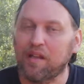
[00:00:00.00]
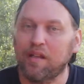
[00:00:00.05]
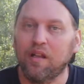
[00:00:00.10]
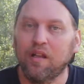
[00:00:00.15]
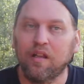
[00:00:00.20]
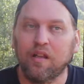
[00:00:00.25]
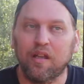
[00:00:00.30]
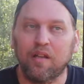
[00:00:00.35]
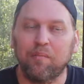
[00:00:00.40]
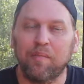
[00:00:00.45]

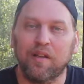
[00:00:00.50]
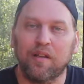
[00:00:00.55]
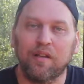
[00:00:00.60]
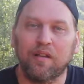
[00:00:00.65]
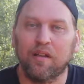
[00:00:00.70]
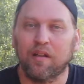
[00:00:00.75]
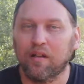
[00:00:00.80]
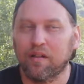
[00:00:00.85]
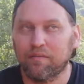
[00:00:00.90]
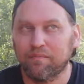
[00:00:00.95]
It had
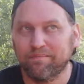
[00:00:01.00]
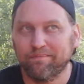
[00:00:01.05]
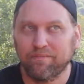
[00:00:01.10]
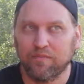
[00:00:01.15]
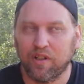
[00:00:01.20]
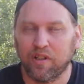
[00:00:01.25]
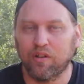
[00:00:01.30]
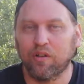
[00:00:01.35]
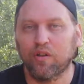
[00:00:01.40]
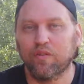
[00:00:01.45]
been a
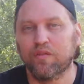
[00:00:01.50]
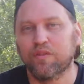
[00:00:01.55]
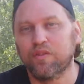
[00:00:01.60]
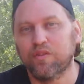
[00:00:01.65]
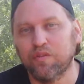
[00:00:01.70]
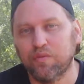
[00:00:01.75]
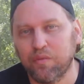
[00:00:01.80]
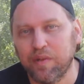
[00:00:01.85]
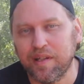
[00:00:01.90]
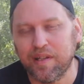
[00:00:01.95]
little over
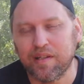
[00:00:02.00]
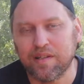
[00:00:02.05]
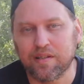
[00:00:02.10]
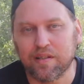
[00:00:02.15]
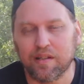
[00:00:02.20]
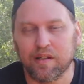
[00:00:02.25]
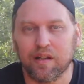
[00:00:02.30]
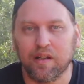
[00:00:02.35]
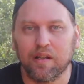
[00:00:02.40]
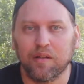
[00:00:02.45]
2 weeks
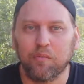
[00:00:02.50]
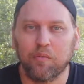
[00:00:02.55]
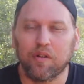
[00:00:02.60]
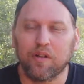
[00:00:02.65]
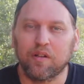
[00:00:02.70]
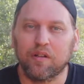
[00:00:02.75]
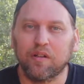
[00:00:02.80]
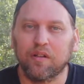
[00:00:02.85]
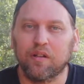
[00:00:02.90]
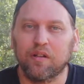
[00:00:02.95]
and I
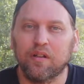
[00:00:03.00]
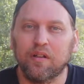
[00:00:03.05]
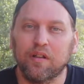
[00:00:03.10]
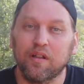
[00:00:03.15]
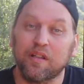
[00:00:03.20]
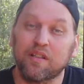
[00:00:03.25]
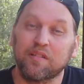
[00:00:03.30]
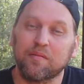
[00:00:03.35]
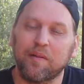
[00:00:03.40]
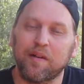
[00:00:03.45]
wanted to
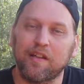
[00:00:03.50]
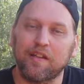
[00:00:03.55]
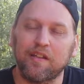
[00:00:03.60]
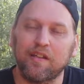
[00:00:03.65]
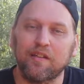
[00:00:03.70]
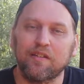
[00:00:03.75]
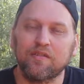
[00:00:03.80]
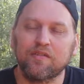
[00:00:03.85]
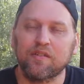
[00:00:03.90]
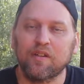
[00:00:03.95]
get some
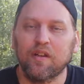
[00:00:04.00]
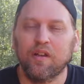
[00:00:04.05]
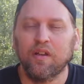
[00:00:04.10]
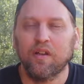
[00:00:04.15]
ideas.